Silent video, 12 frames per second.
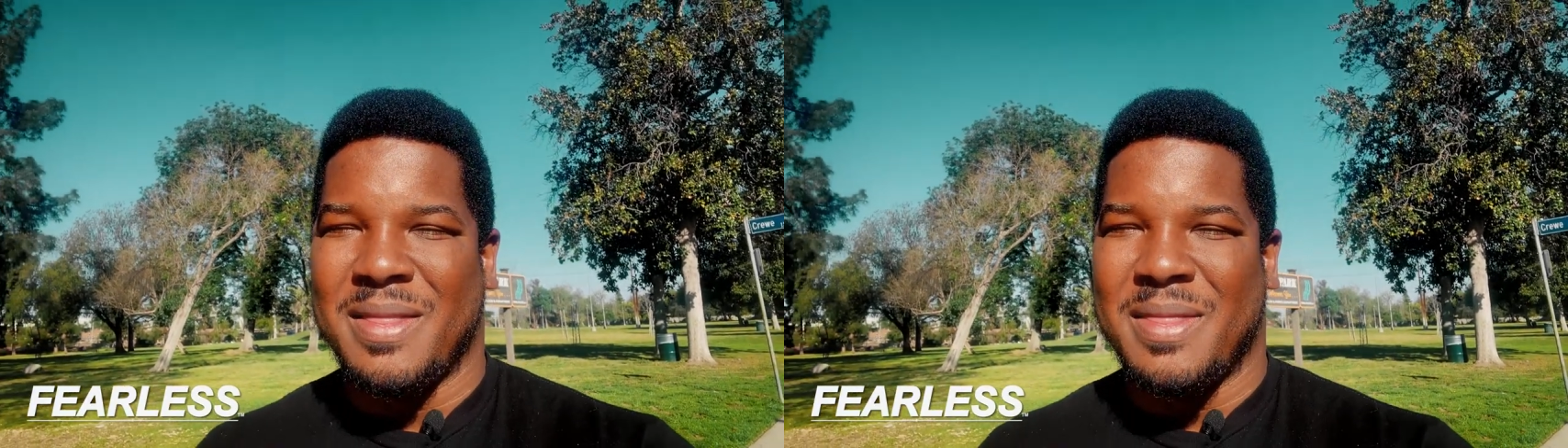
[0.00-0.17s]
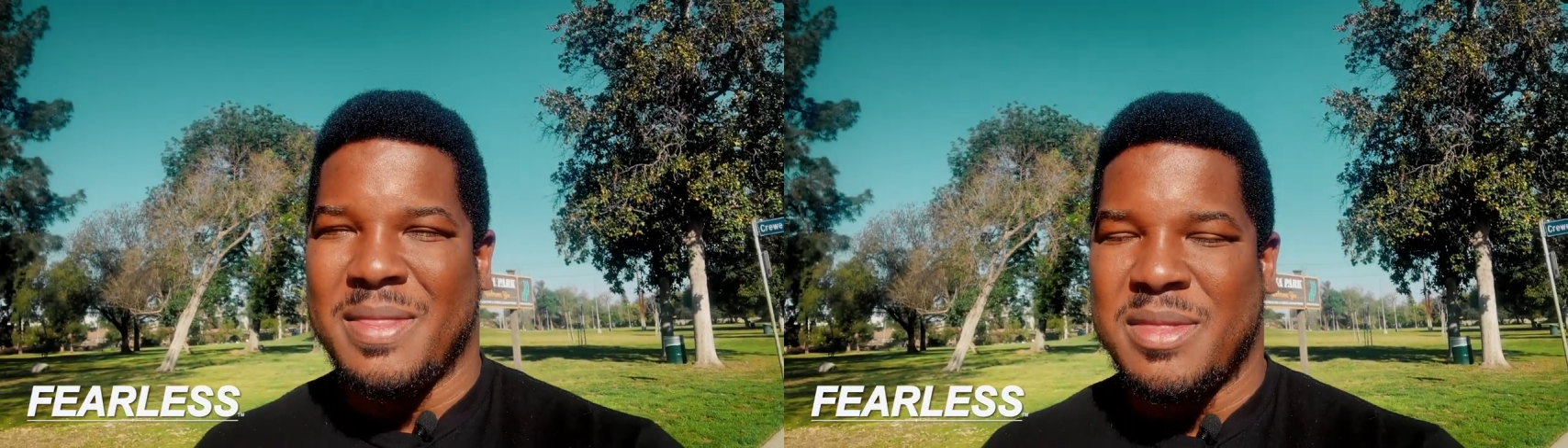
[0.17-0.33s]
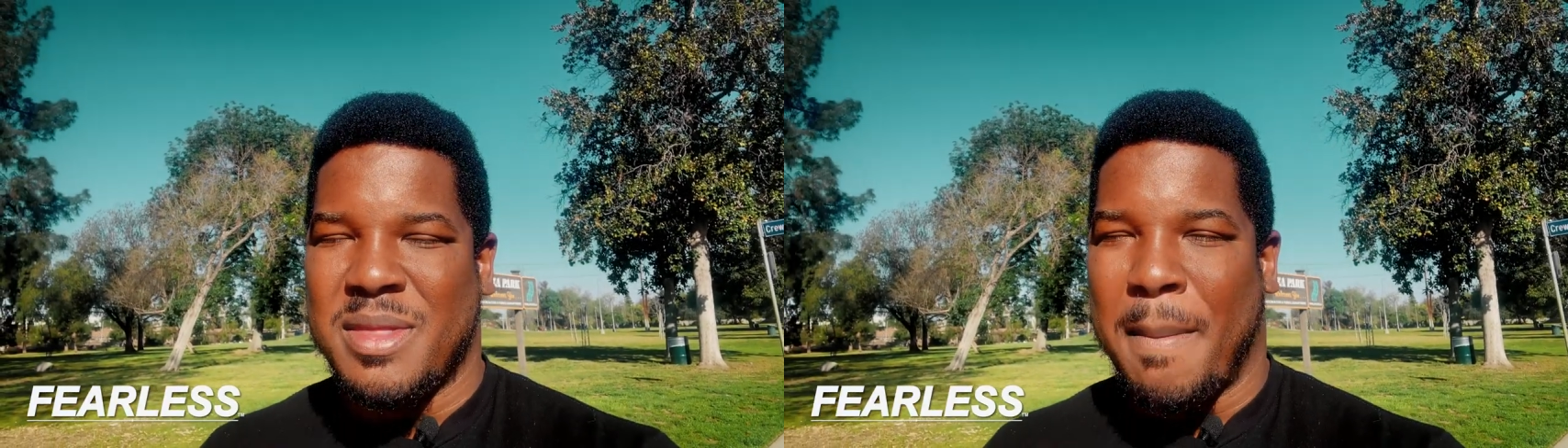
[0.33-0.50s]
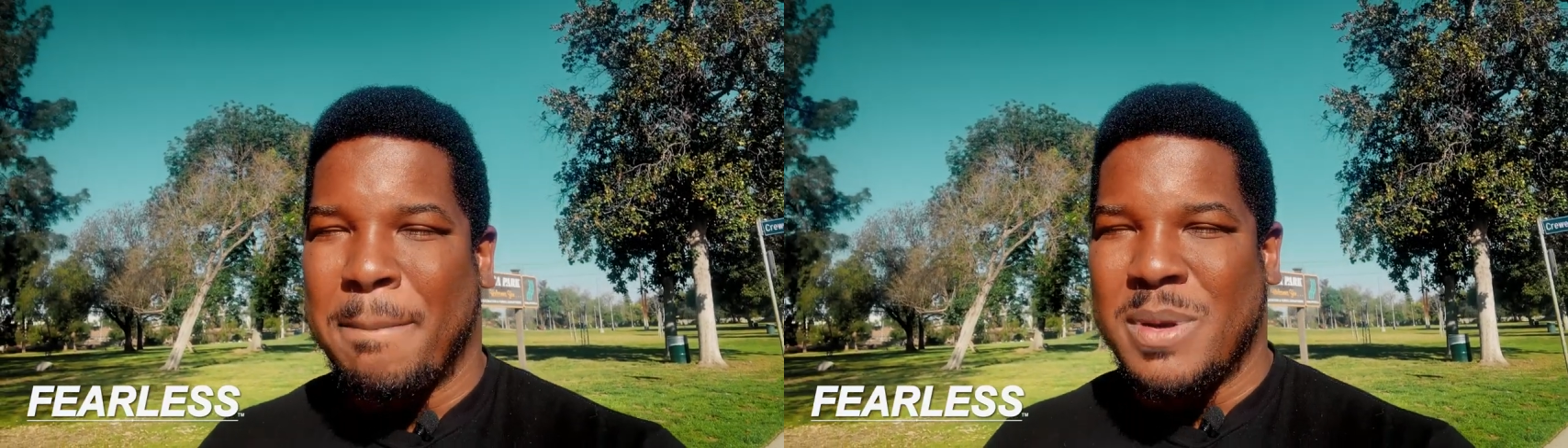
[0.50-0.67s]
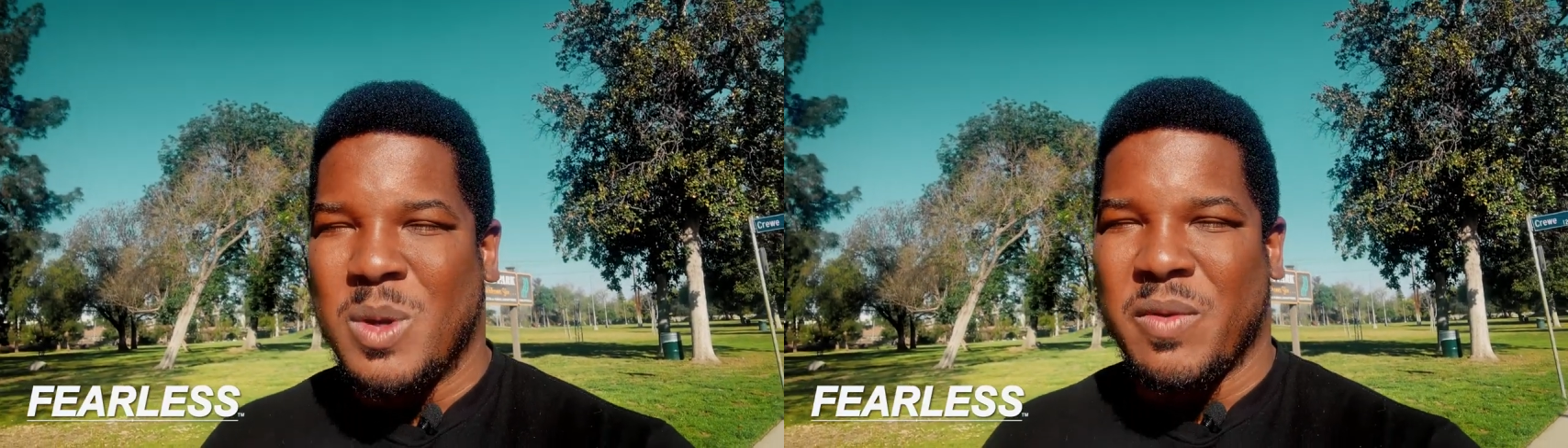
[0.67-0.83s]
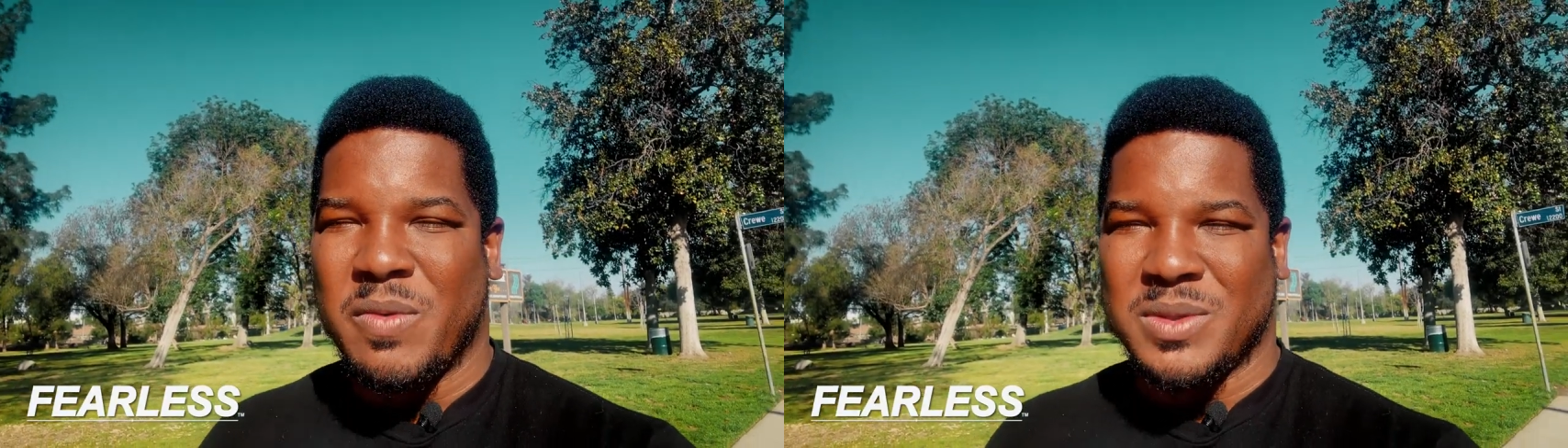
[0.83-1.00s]
the
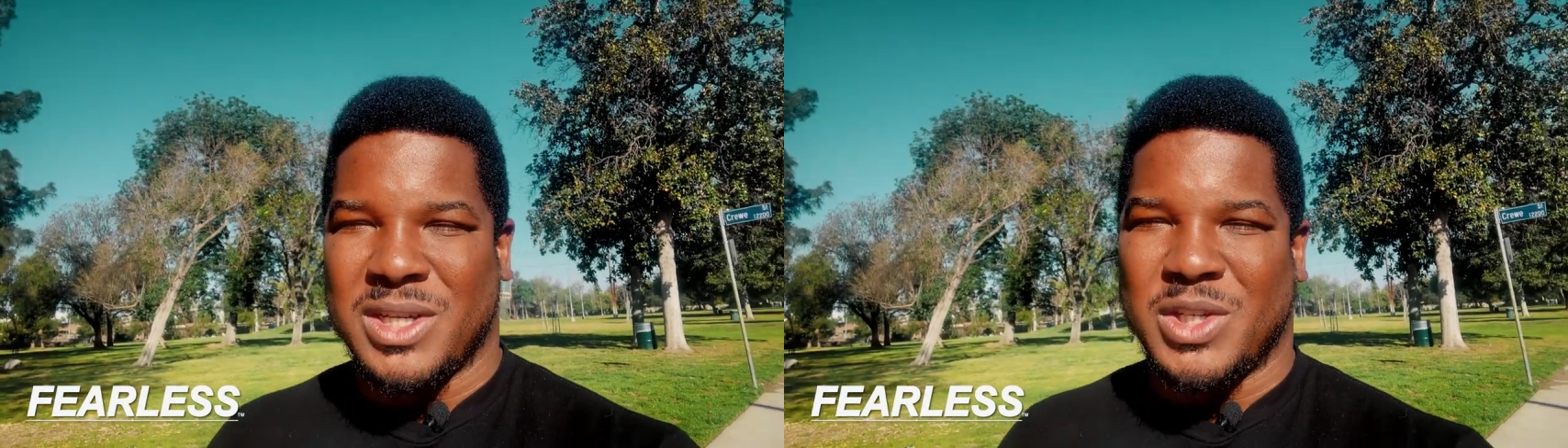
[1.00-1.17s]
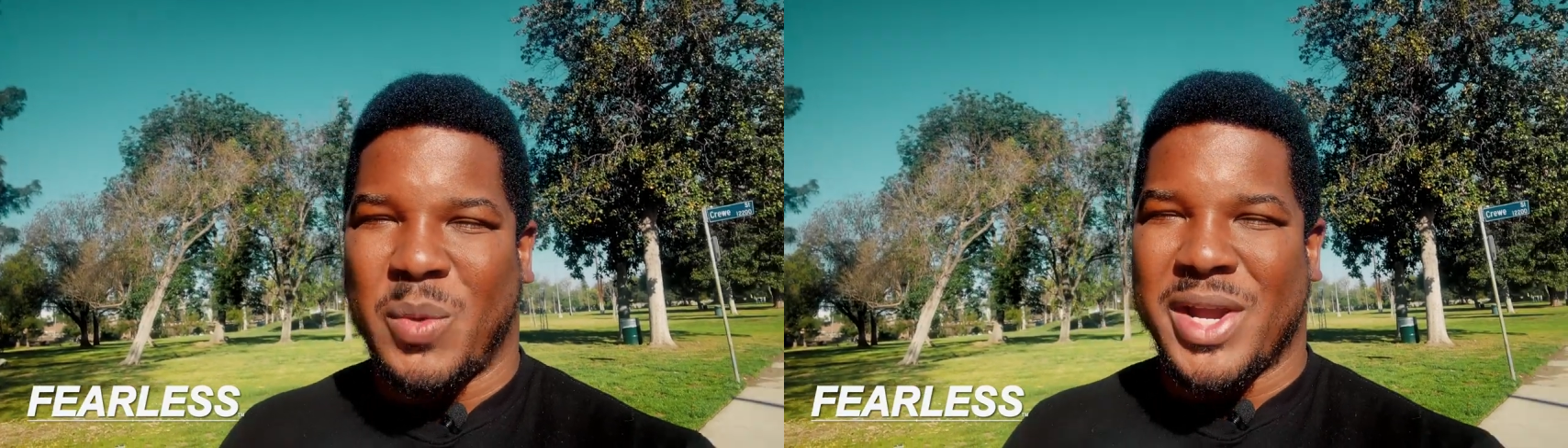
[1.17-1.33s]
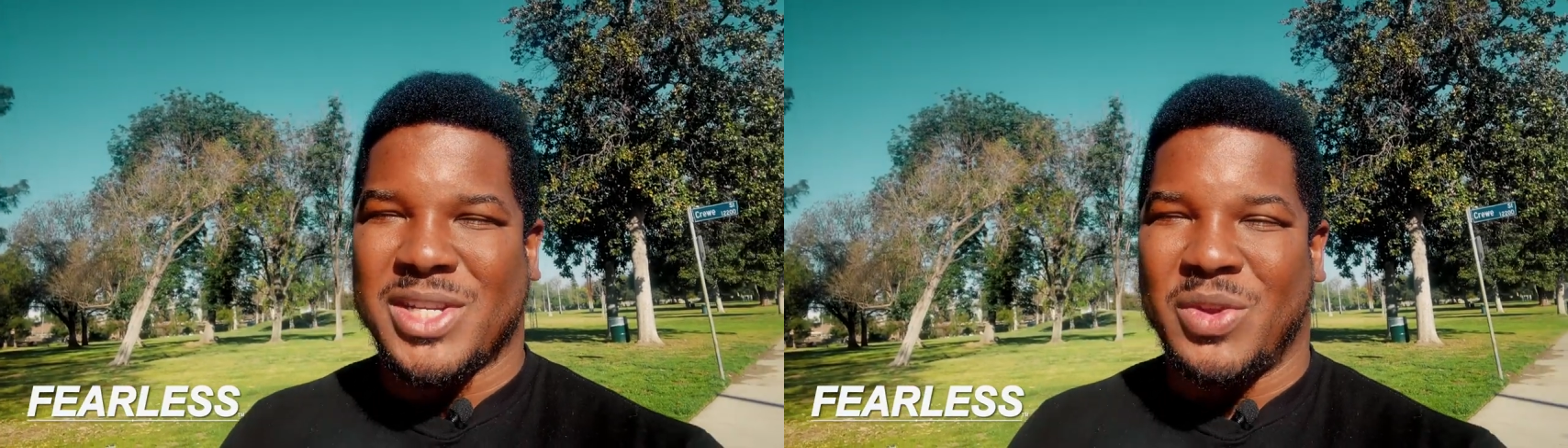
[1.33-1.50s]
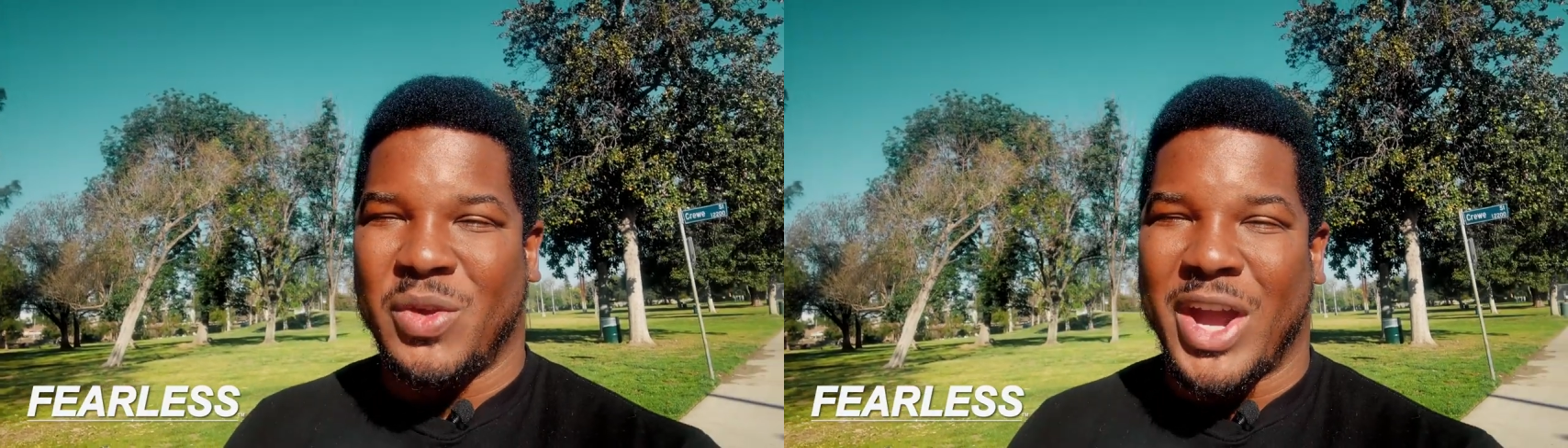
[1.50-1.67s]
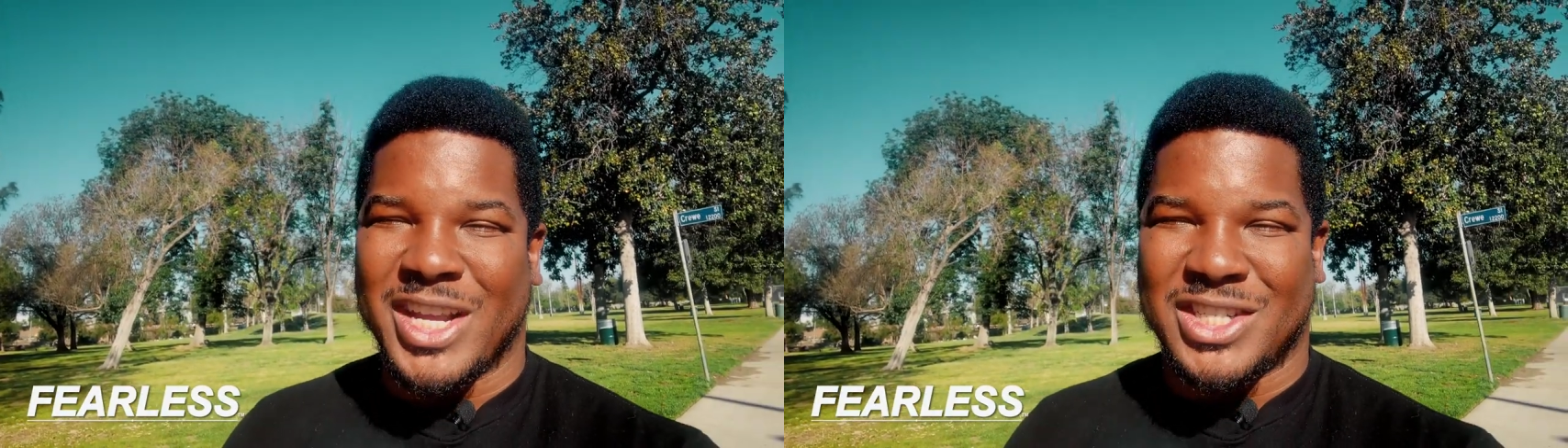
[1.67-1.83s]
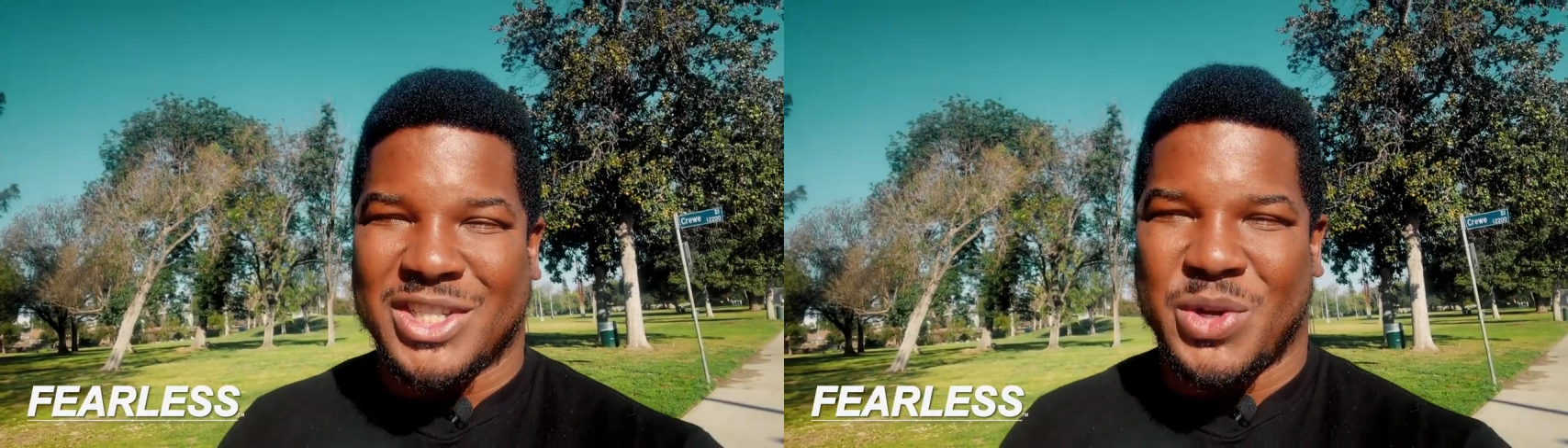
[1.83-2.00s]
beautiful situation you
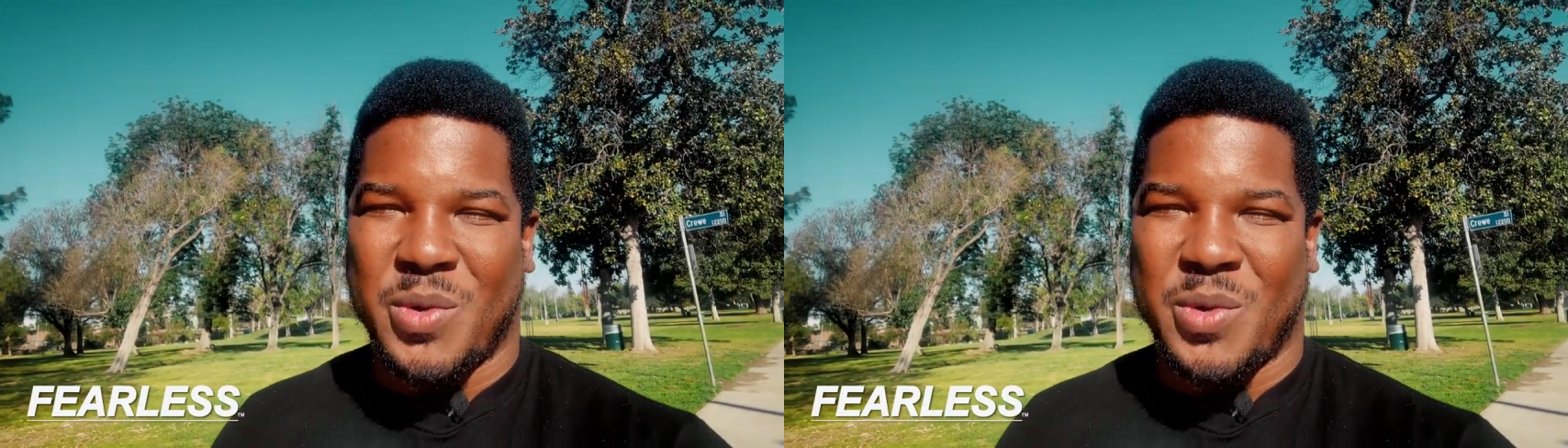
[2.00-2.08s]
guys just